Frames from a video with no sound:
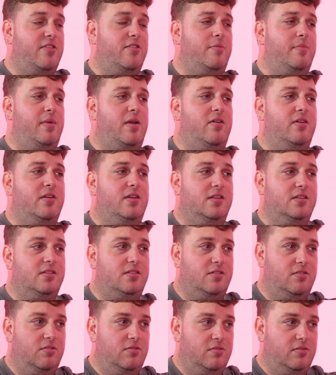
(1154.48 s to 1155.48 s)
other American
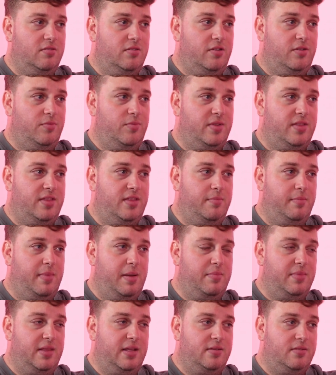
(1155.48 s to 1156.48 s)
school with the
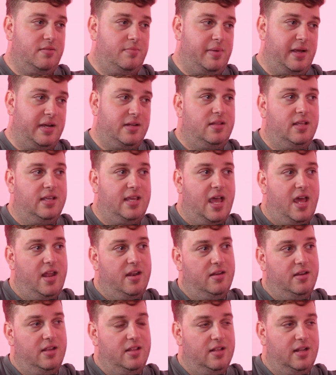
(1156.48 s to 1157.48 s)
mum that packed the
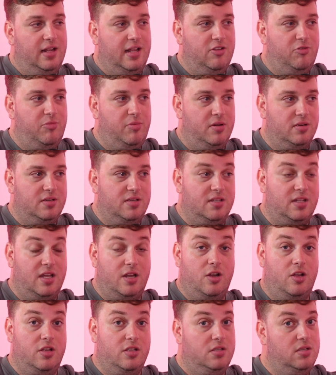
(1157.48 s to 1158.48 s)
gun in the lunchbox. It's
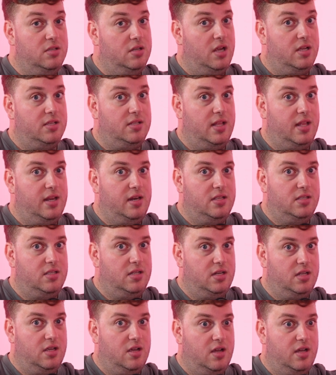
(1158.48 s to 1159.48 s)
like, no, this is an isolated
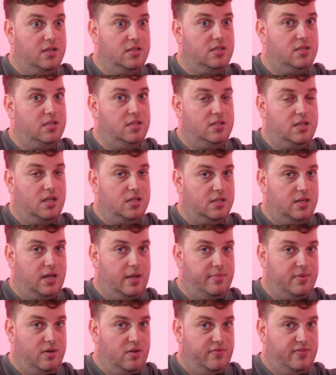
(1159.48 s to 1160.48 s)
incident, guys. This doesn't
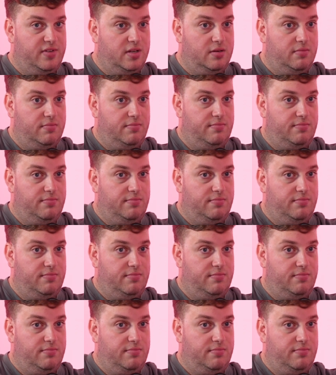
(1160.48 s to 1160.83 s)
happen often.